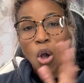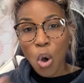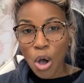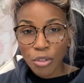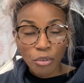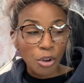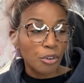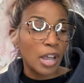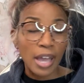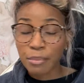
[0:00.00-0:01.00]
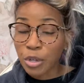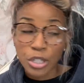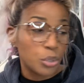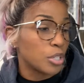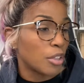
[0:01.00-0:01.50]
on the rotary, and I'm going to
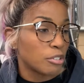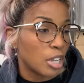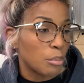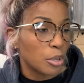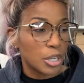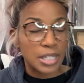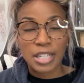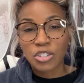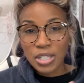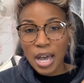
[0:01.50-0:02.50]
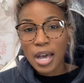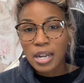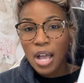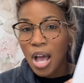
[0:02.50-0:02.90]
do another tumbler because I just got